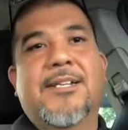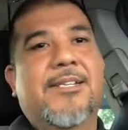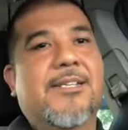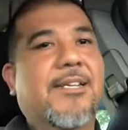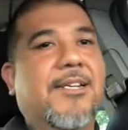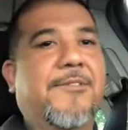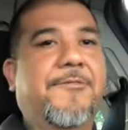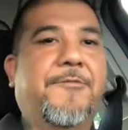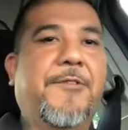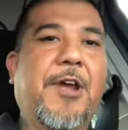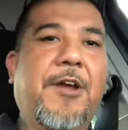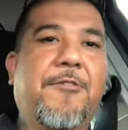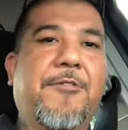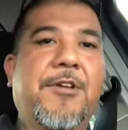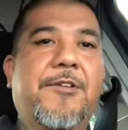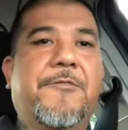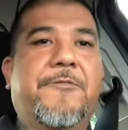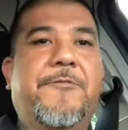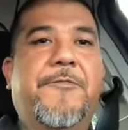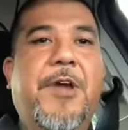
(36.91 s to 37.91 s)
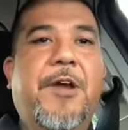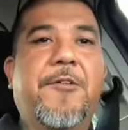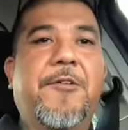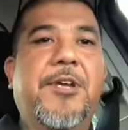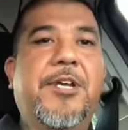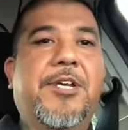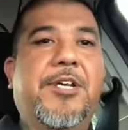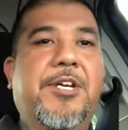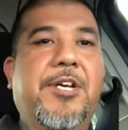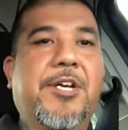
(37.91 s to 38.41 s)
Did very,
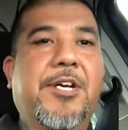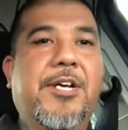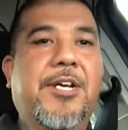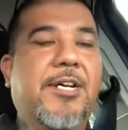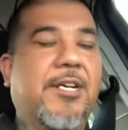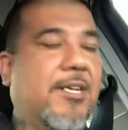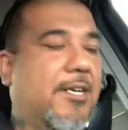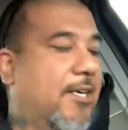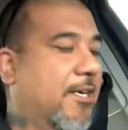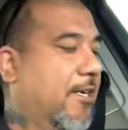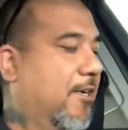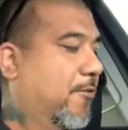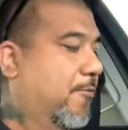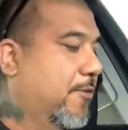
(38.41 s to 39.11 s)
very good.